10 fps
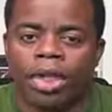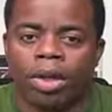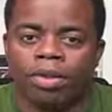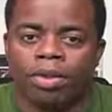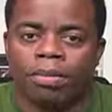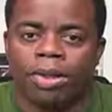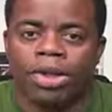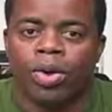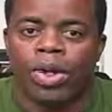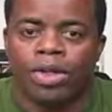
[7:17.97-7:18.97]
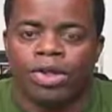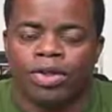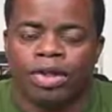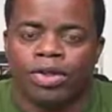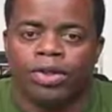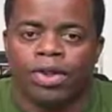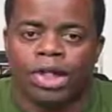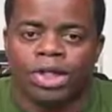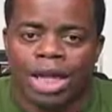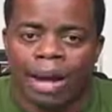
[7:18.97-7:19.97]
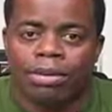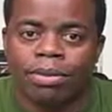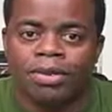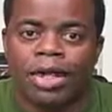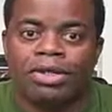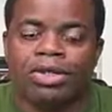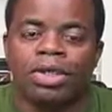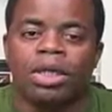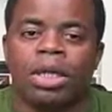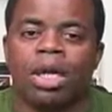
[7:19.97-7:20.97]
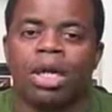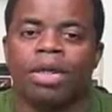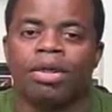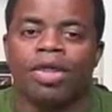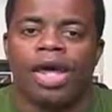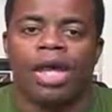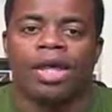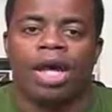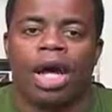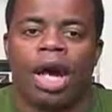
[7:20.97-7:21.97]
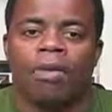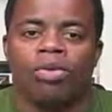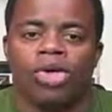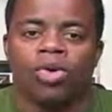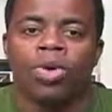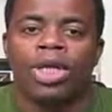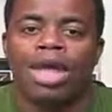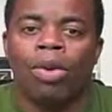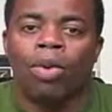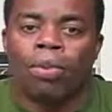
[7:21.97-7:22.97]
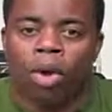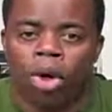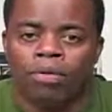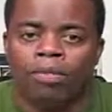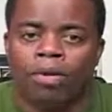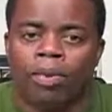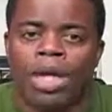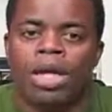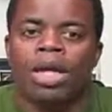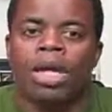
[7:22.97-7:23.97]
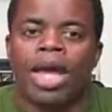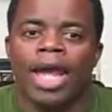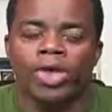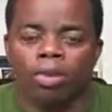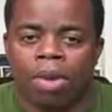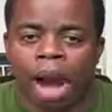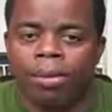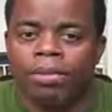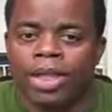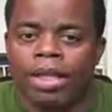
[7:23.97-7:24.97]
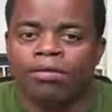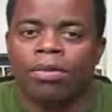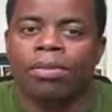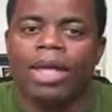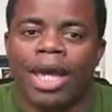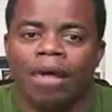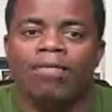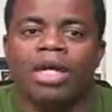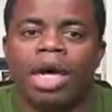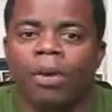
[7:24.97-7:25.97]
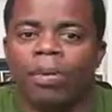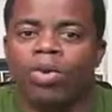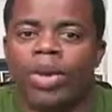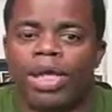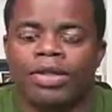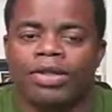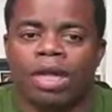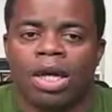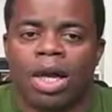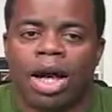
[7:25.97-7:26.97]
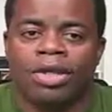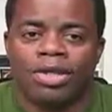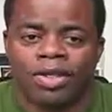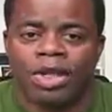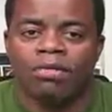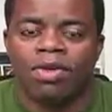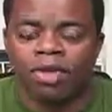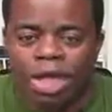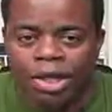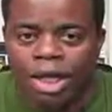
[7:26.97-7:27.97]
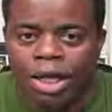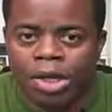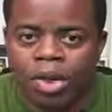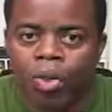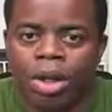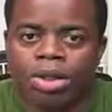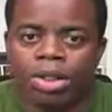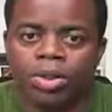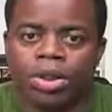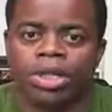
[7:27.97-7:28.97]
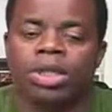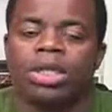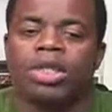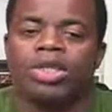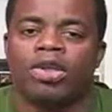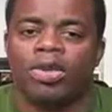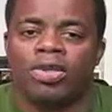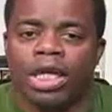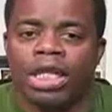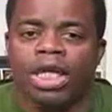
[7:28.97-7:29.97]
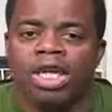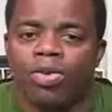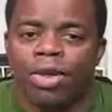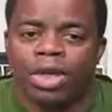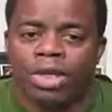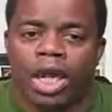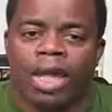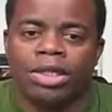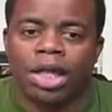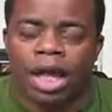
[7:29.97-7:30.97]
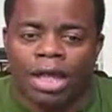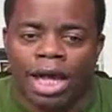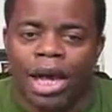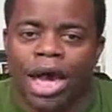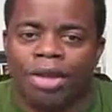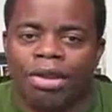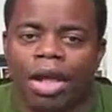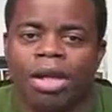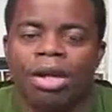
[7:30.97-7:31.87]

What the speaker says: simply doing just search engine optimization, then you will get a report from me, and you'll probably hear from me every couple weeks to see if there's anything that you want to do additionally, see if there's anything you want to change, that kind of thing.